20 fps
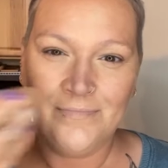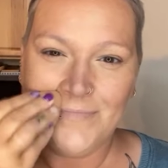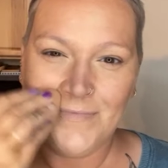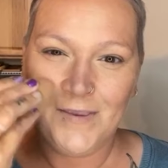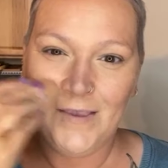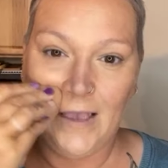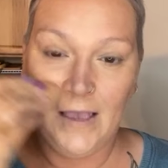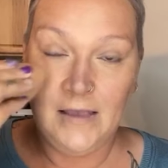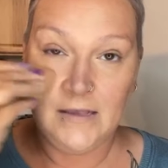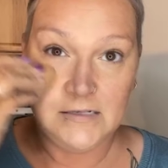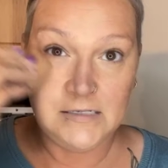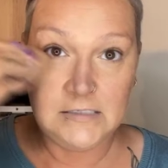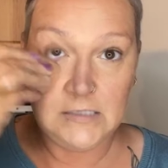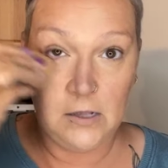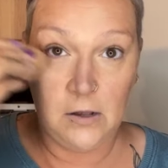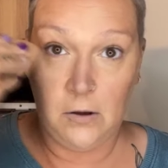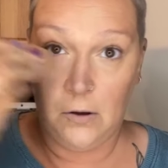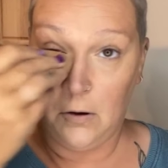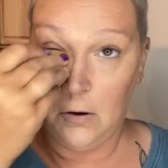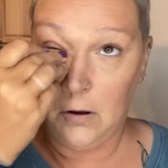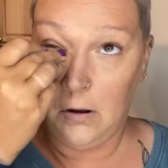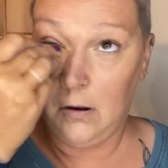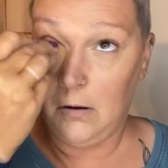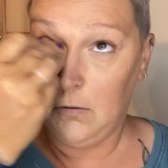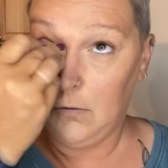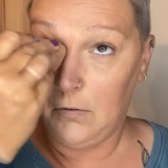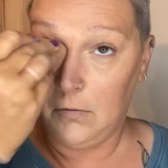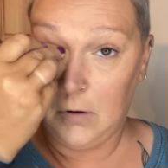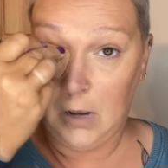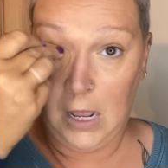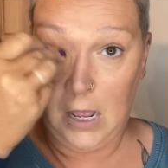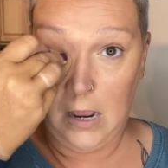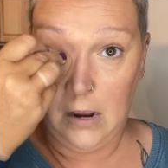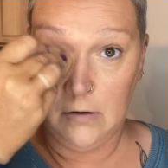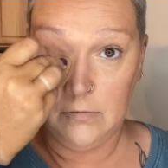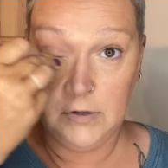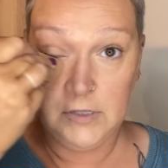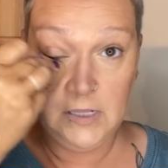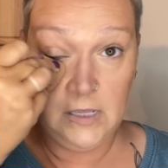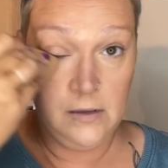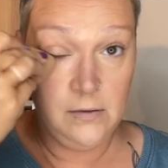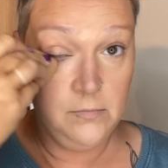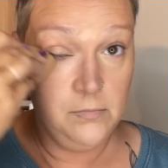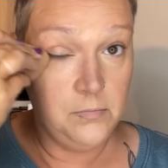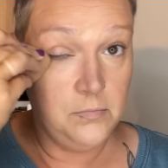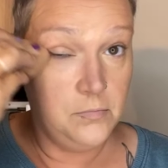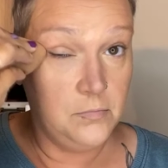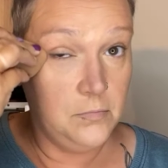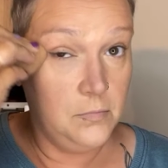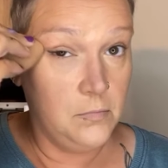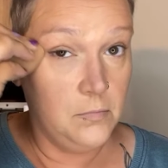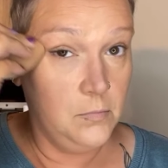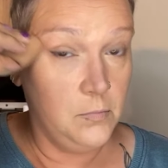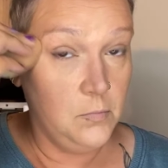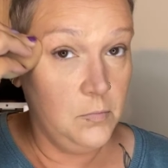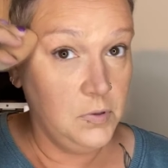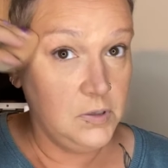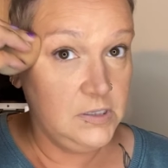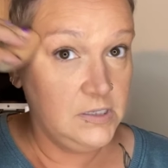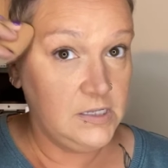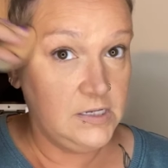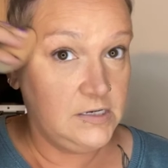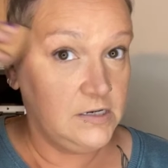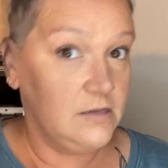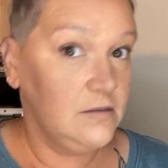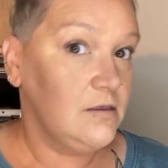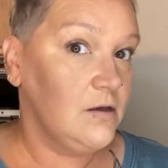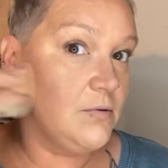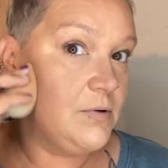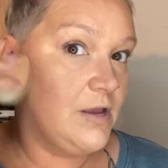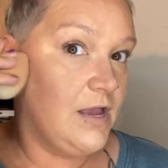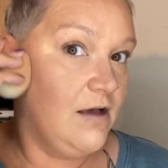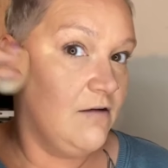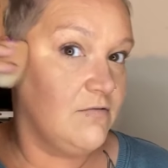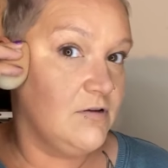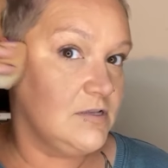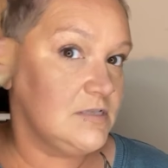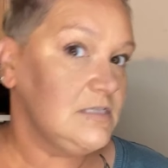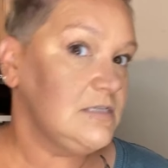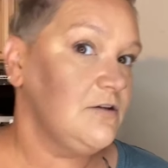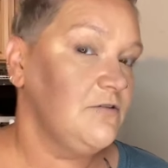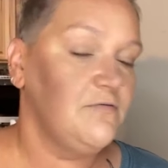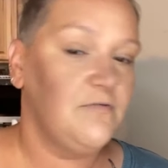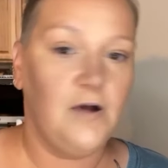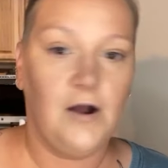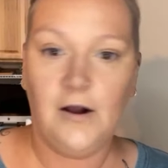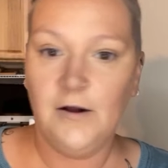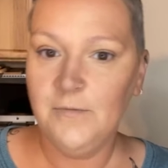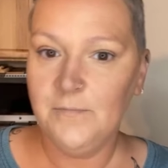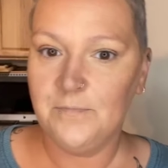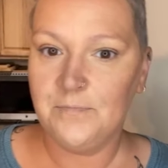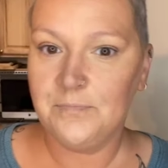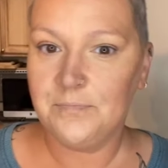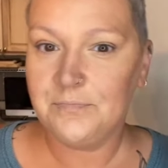Okay, so we've got everything blended that we have on so far.